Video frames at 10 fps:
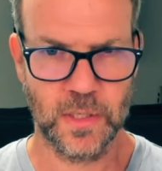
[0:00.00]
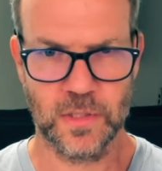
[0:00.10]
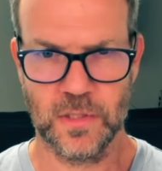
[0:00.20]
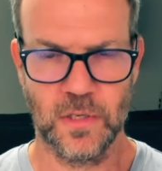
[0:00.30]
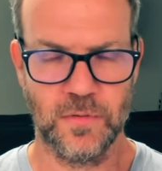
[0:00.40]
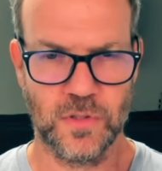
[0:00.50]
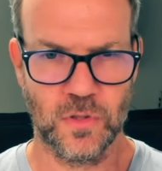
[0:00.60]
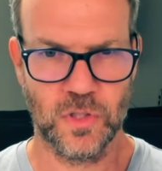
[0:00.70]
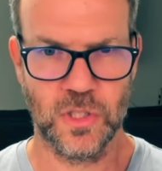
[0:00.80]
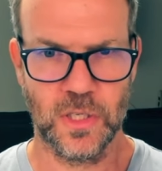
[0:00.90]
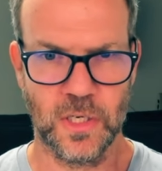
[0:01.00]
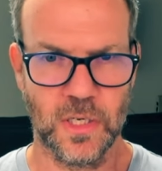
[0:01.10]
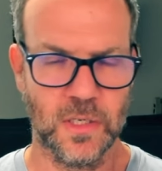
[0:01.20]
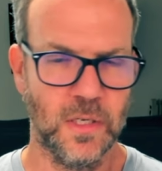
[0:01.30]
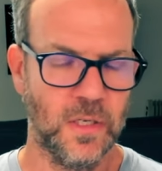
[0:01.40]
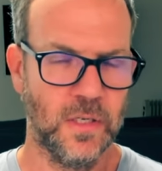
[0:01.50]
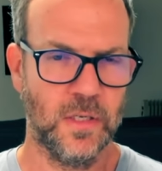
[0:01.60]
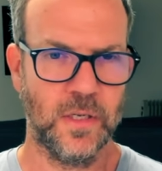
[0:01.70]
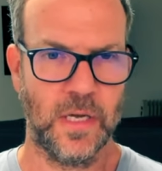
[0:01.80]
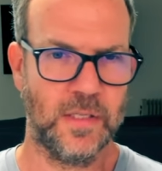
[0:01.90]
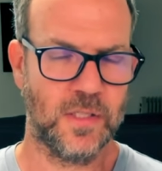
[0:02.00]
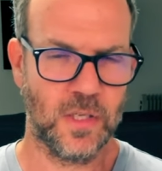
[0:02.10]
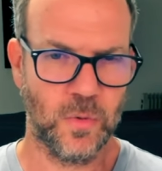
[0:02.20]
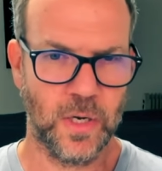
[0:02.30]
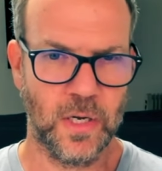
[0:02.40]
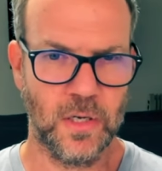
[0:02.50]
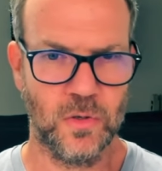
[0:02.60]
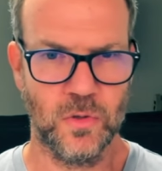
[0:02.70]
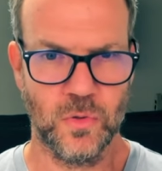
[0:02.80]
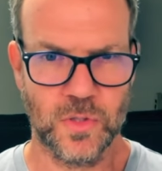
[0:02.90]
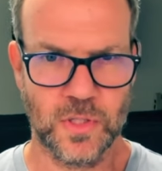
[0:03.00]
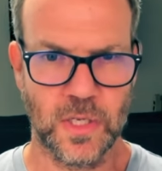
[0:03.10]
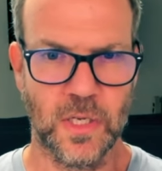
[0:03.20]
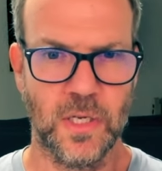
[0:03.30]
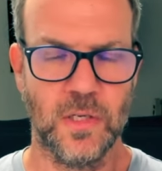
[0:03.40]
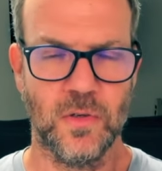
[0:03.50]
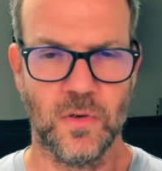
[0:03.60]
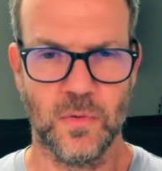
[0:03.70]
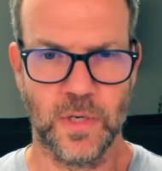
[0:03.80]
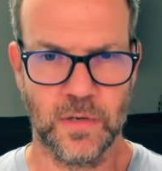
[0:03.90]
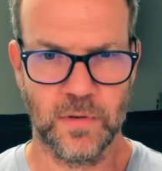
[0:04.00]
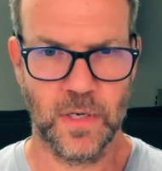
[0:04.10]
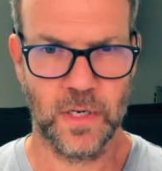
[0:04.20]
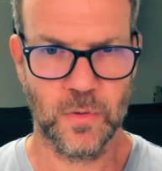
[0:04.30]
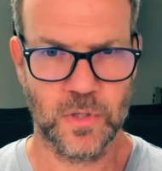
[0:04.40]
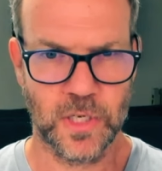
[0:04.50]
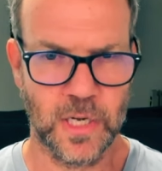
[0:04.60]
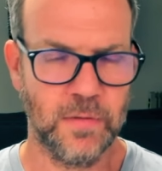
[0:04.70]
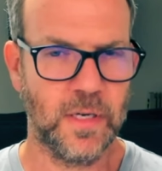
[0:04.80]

Instead of searching in SQL or Lucene or whatever language I have,